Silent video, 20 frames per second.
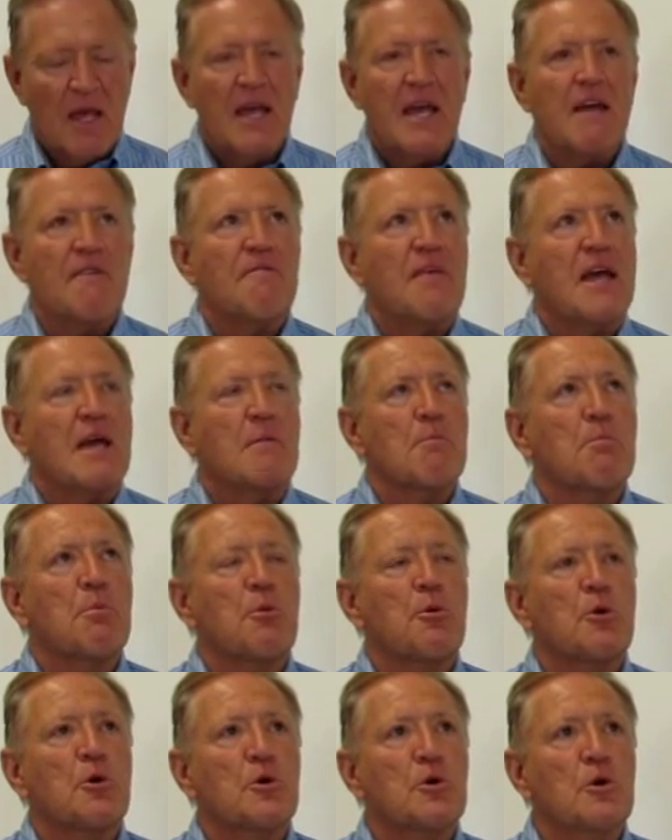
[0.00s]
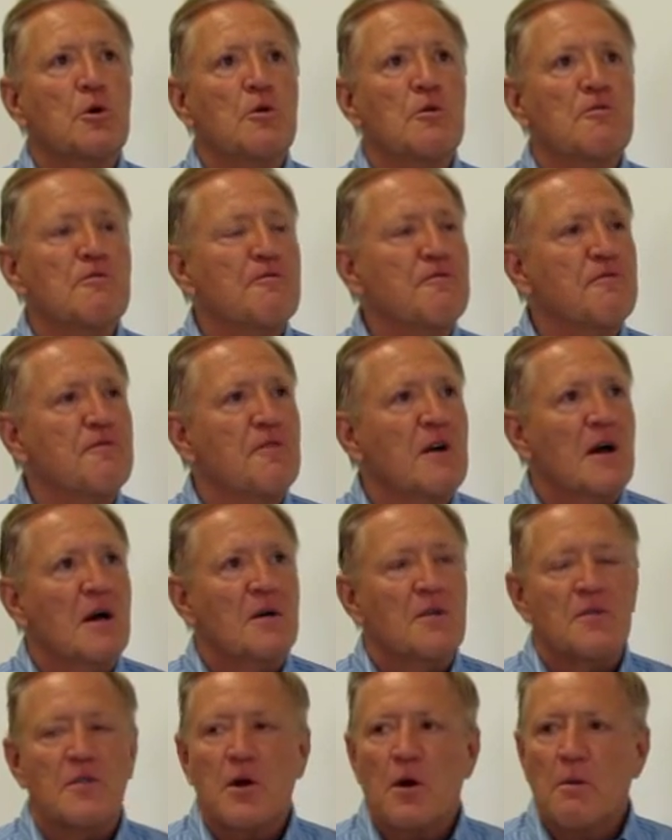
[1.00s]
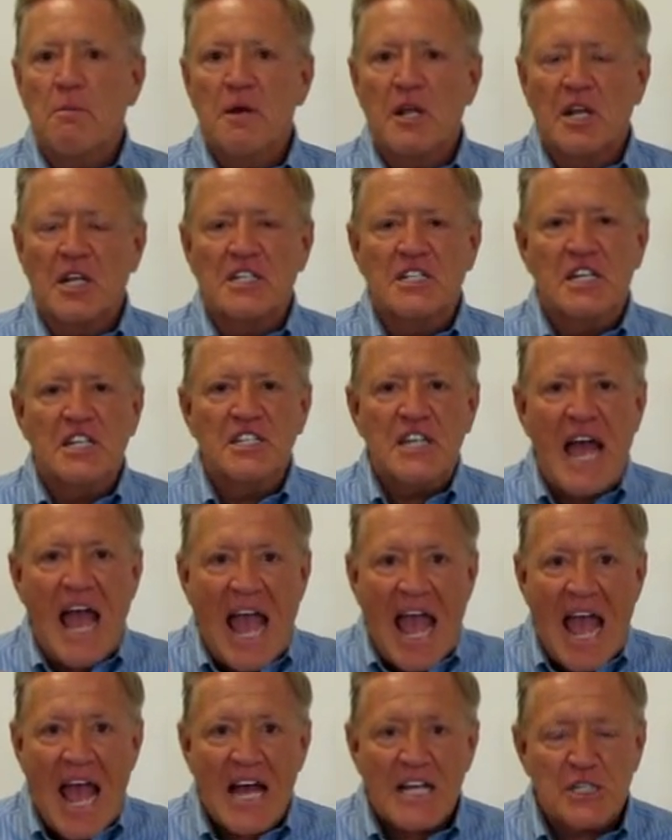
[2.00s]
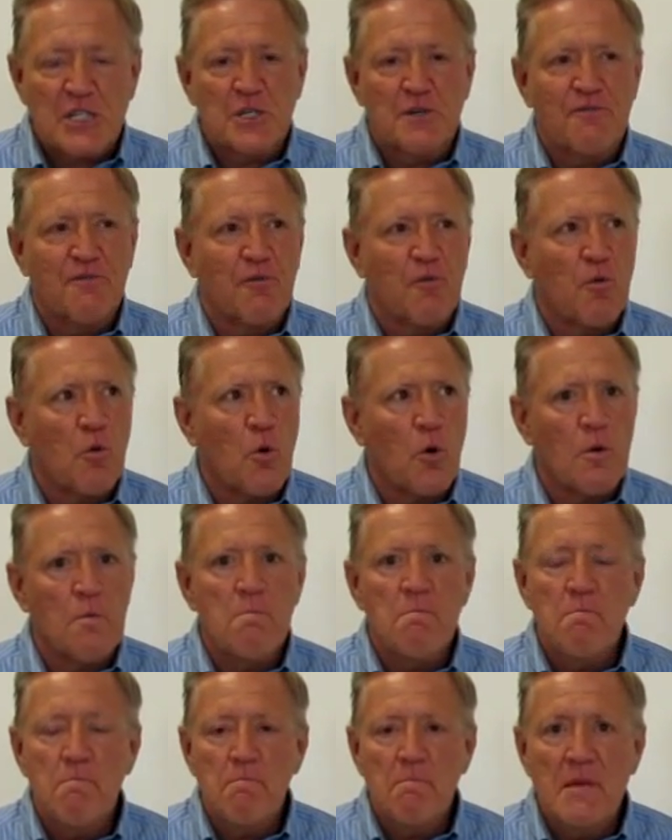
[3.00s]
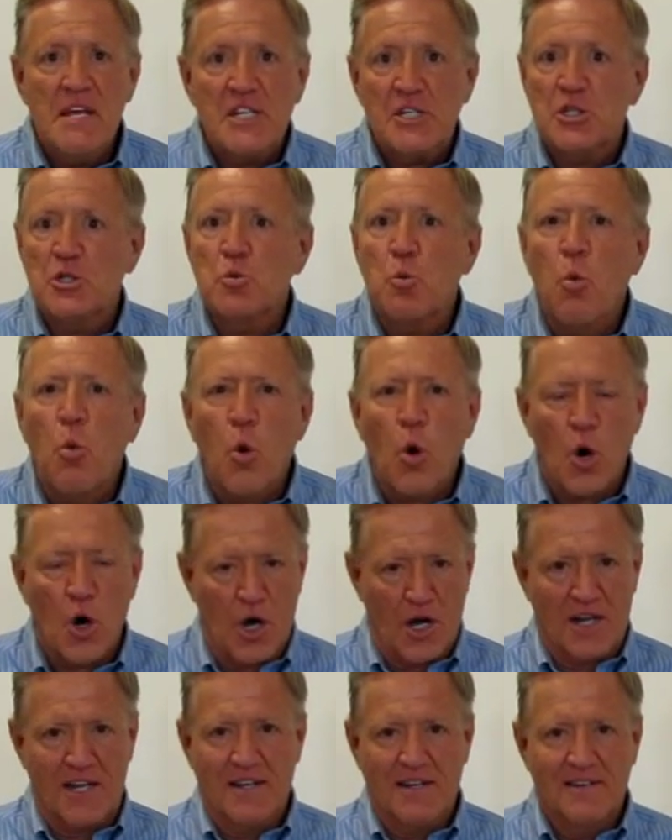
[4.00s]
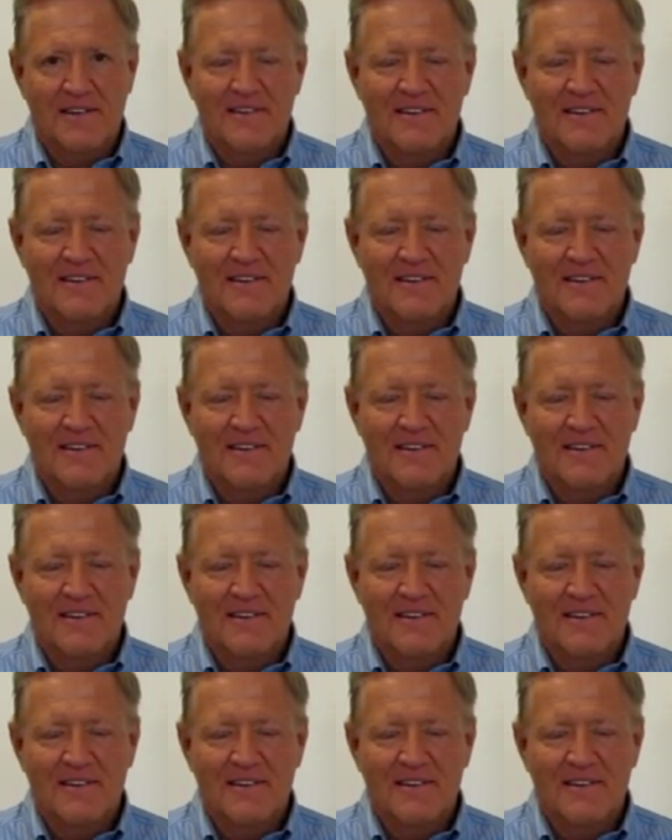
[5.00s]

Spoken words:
If they improve their ability to ask for missed work